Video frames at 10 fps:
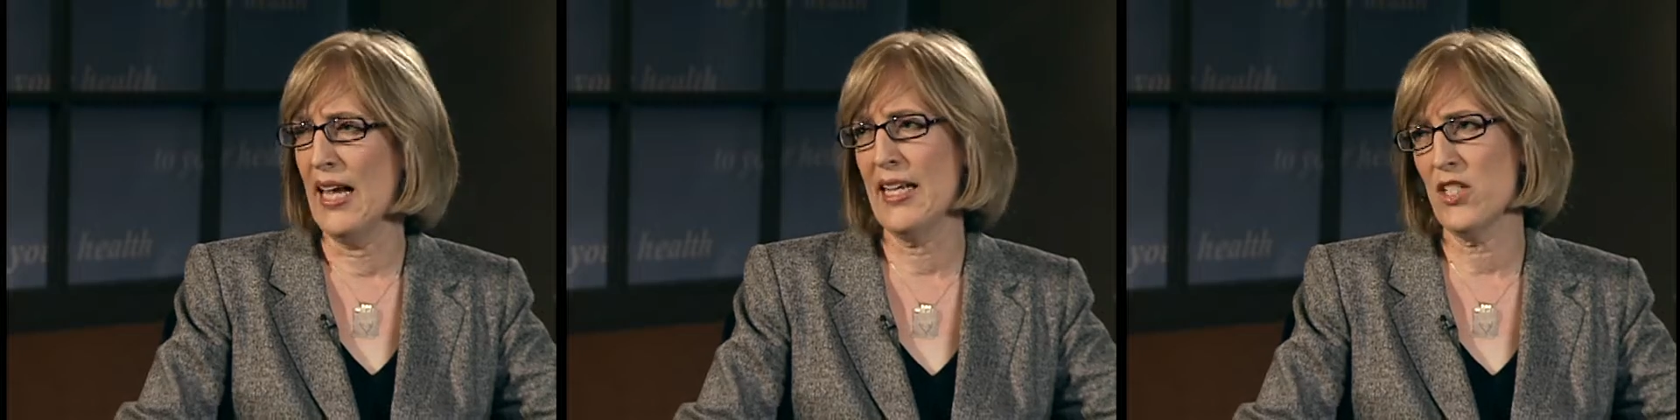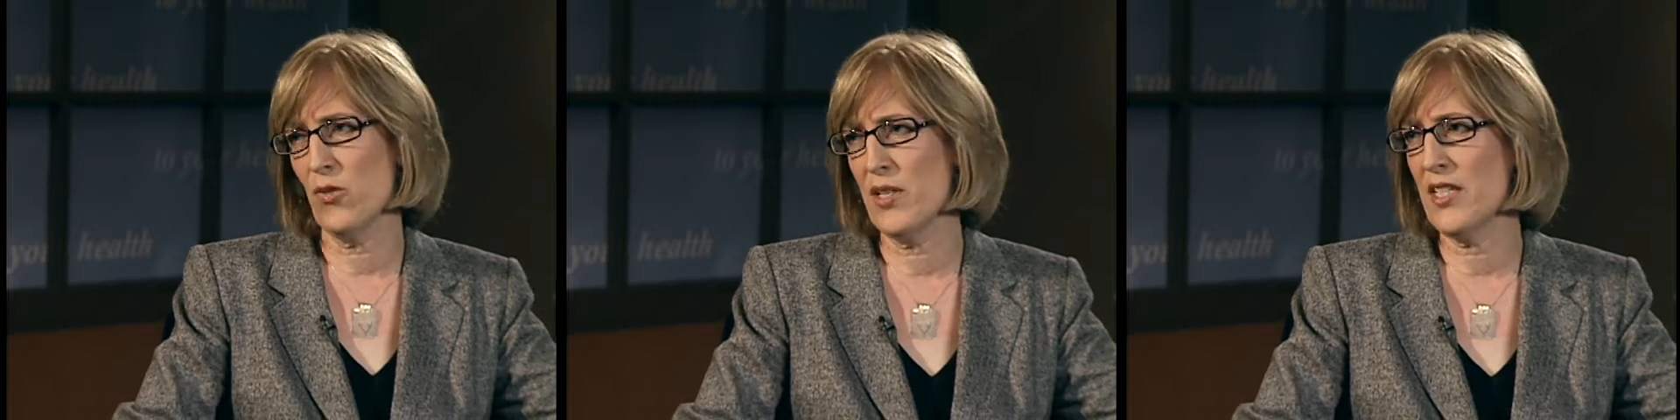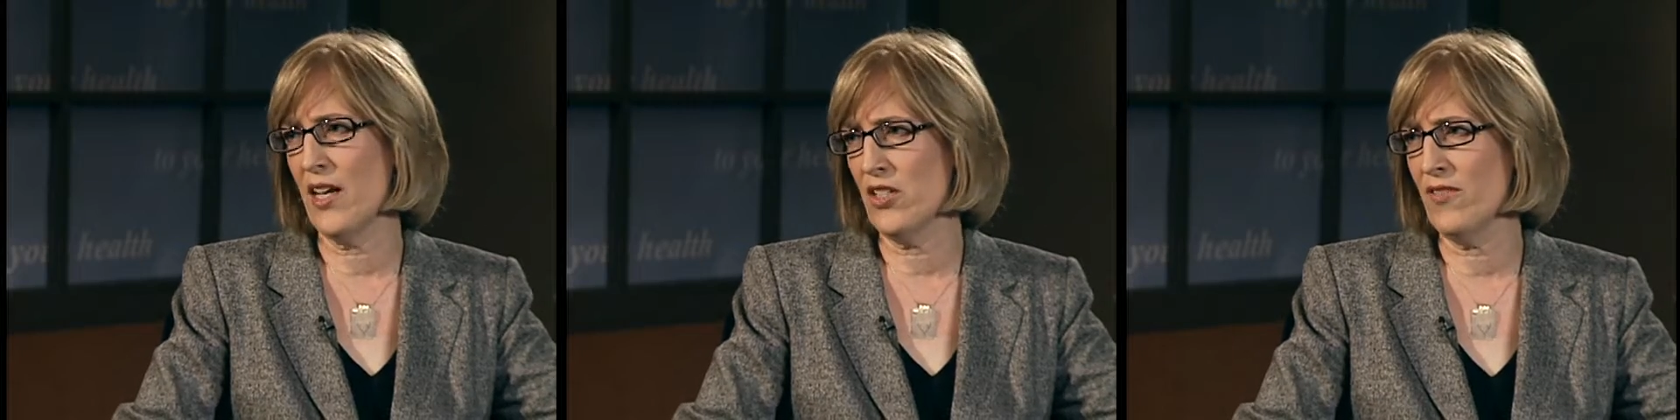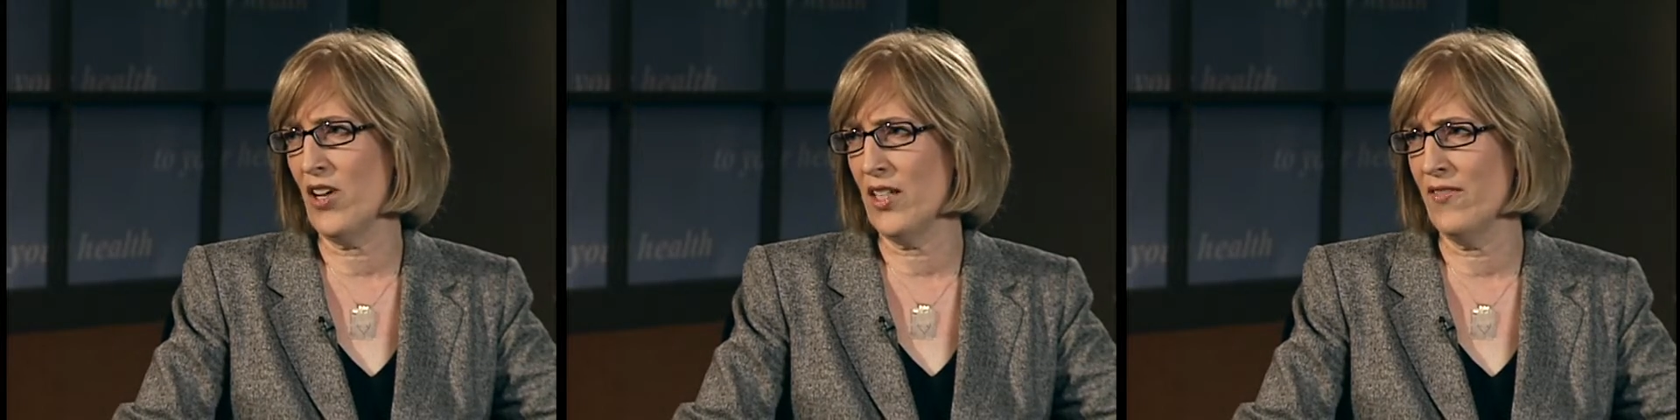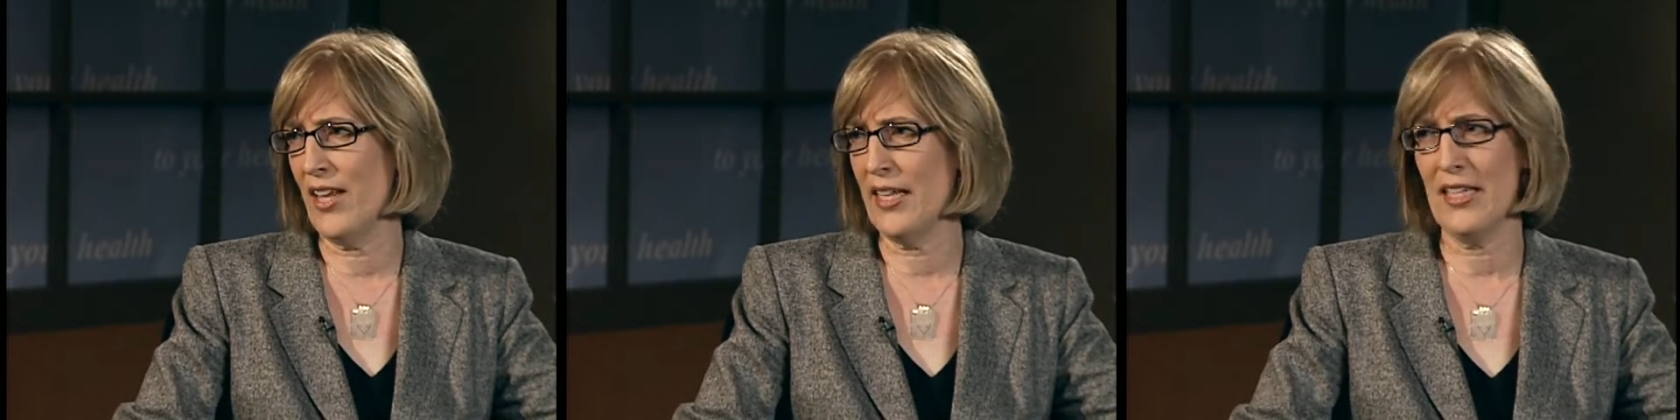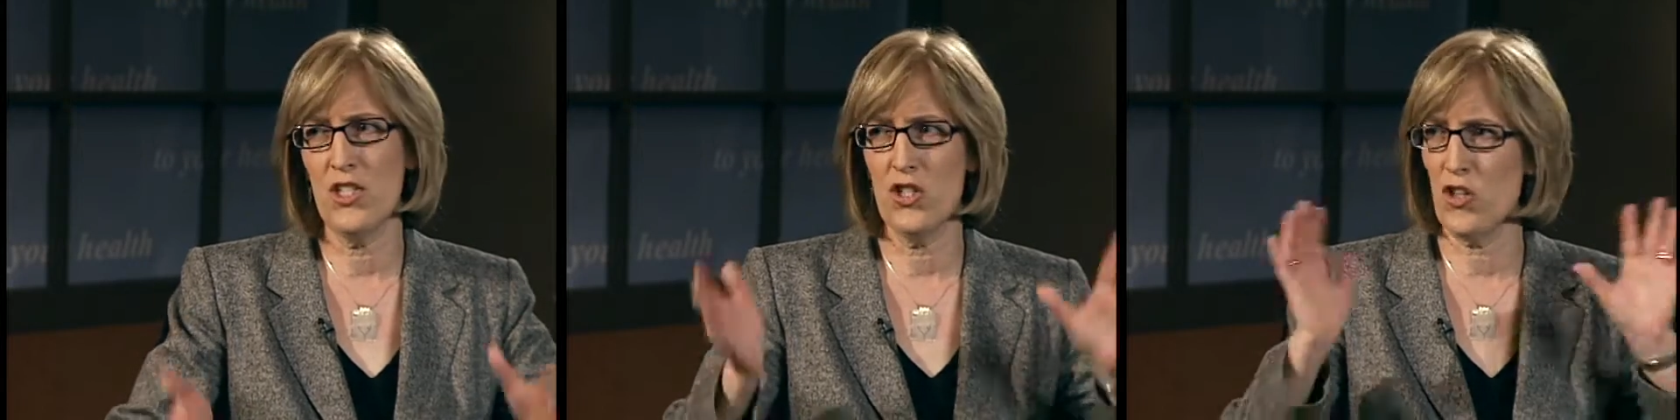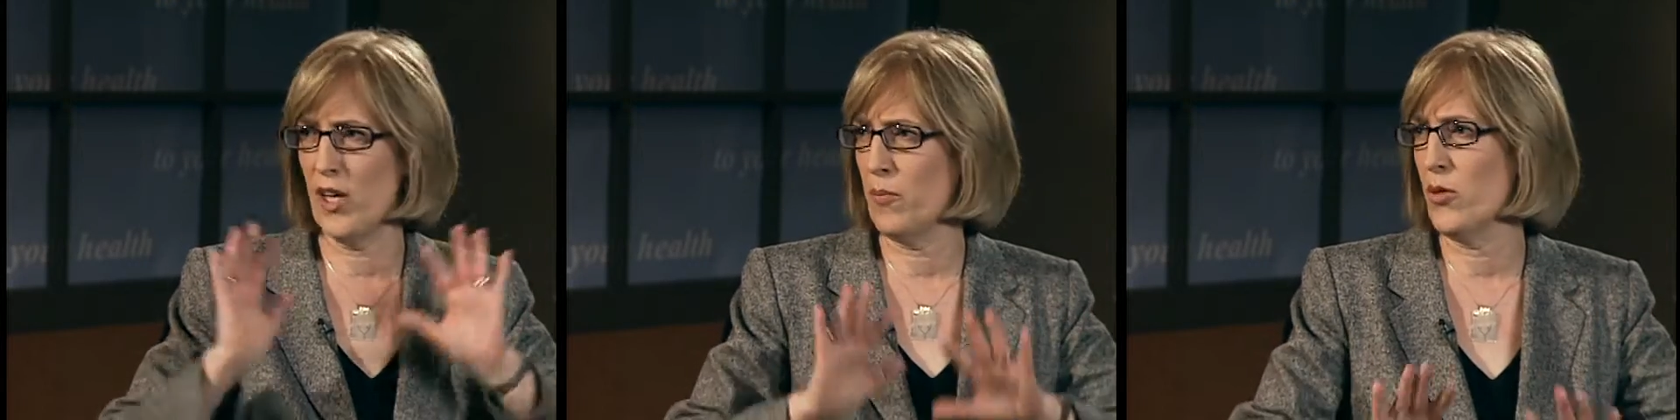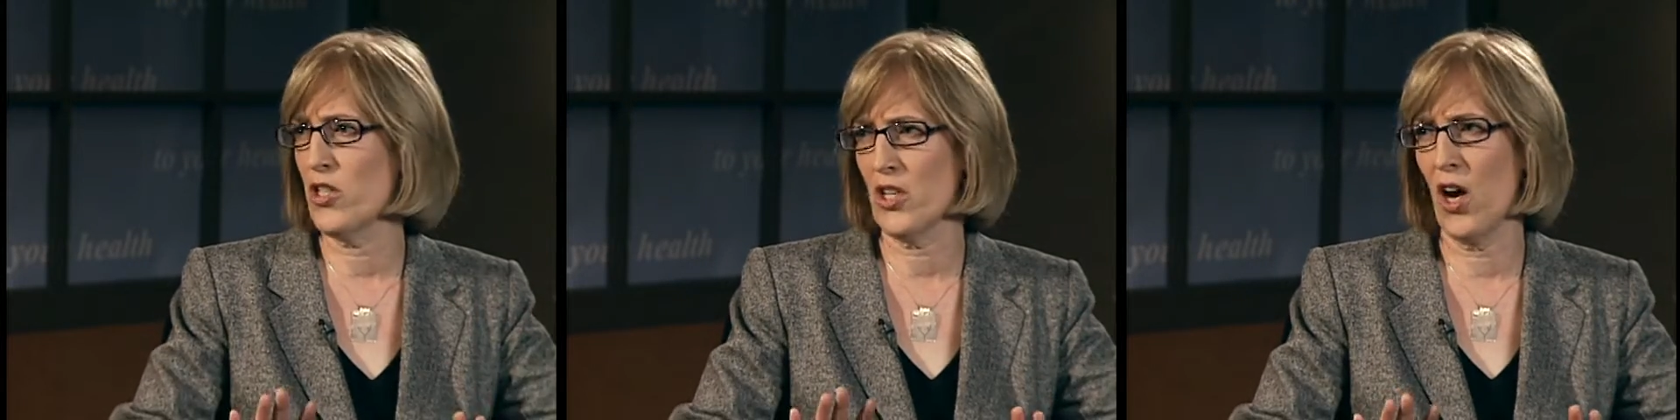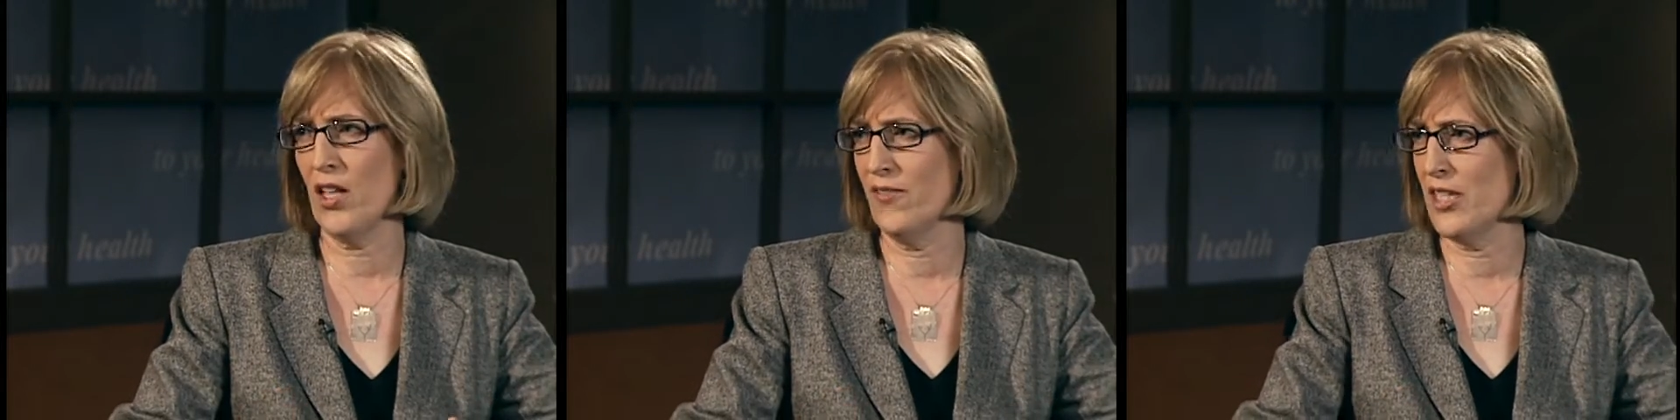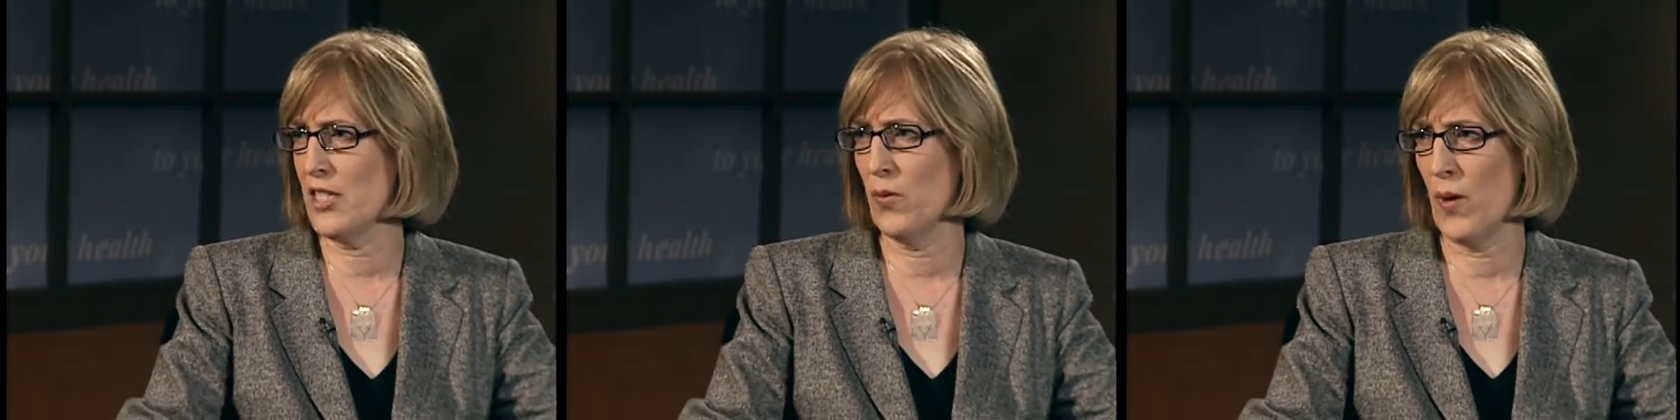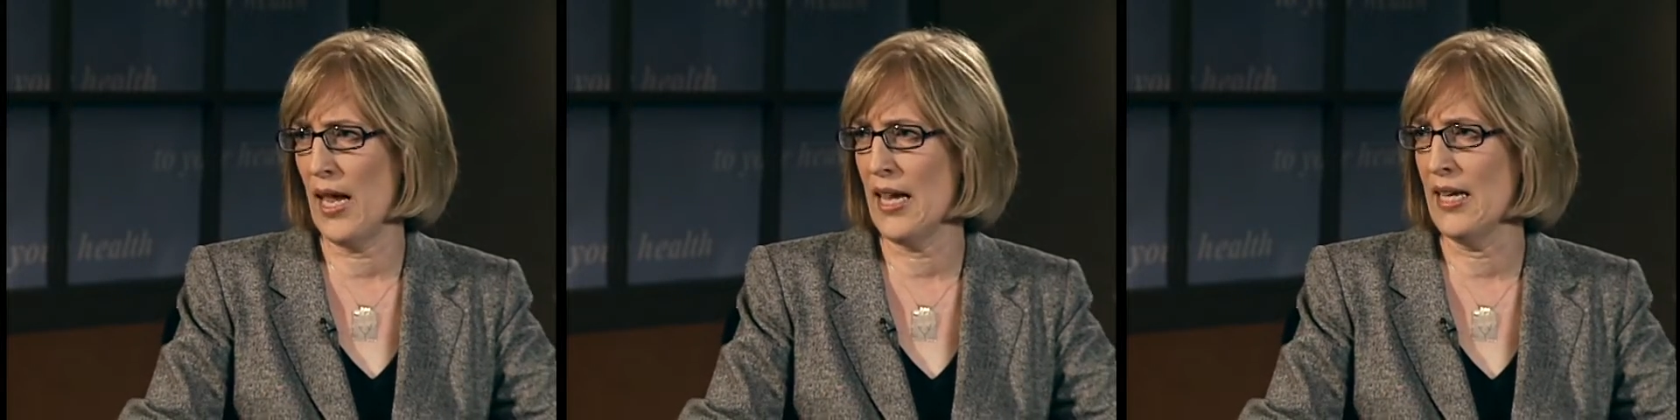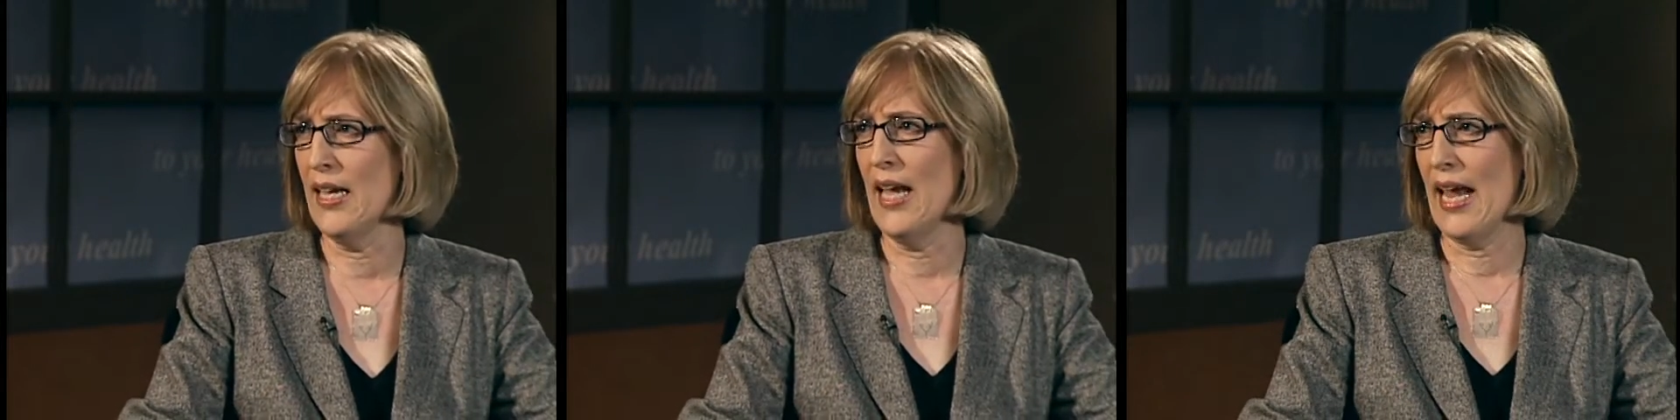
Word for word: And as a result of all of that, they just try to push all of this away,